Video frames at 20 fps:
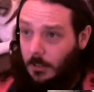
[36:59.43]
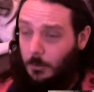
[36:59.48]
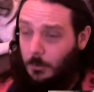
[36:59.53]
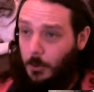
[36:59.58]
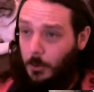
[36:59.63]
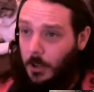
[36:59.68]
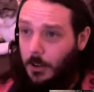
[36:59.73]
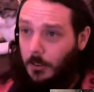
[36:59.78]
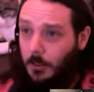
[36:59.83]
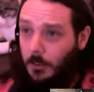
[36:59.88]
his
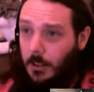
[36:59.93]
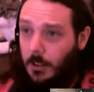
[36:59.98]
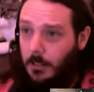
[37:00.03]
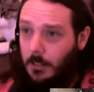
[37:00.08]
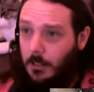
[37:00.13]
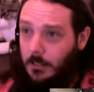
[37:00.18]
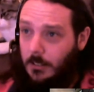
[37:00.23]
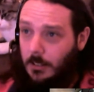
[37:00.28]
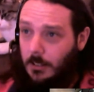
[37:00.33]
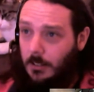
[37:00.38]
work rate
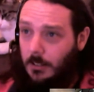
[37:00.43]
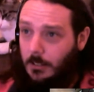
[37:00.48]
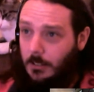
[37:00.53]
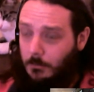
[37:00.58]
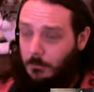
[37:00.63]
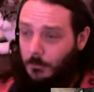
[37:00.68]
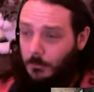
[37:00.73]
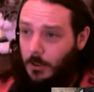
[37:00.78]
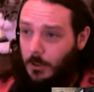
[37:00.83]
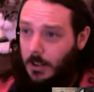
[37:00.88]
is
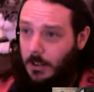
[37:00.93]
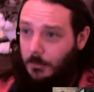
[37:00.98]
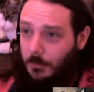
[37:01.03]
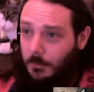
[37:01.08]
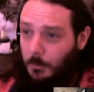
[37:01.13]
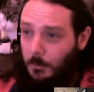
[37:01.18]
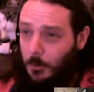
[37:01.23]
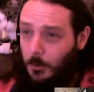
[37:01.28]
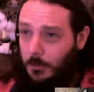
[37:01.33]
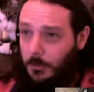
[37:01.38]
really
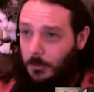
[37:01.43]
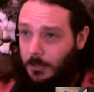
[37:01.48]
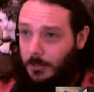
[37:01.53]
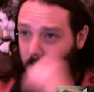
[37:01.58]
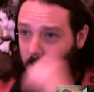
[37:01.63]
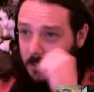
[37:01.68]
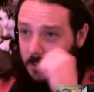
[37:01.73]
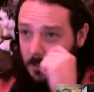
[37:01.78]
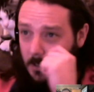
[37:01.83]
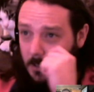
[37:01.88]
important to
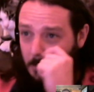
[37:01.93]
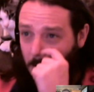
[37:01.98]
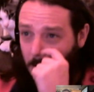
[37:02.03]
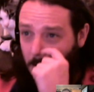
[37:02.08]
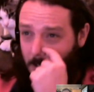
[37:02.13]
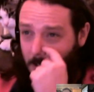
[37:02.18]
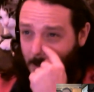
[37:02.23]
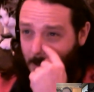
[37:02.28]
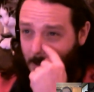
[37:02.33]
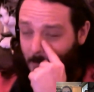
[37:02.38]
the team
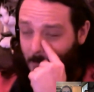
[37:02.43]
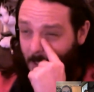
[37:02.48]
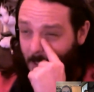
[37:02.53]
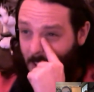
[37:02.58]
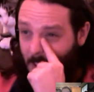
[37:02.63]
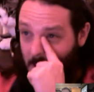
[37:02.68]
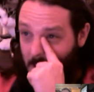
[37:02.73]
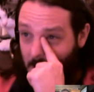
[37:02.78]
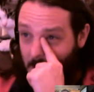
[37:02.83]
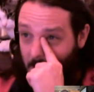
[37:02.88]
long term.
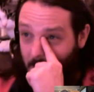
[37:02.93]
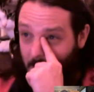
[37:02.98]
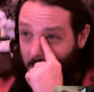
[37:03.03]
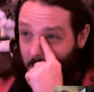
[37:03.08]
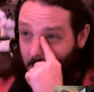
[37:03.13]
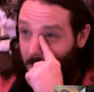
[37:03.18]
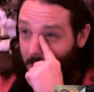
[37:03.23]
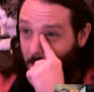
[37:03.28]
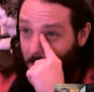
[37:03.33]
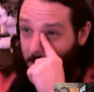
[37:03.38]
I
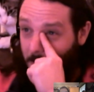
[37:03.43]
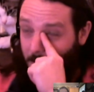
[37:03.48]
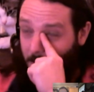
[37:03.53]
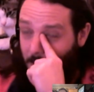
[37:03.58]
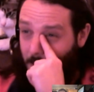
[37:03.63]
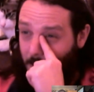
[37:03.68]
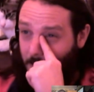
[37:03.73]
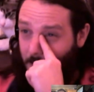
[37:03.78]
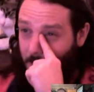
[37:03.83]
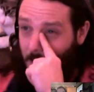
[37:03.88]
can't take myself
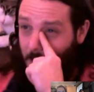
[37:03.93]
seriously at the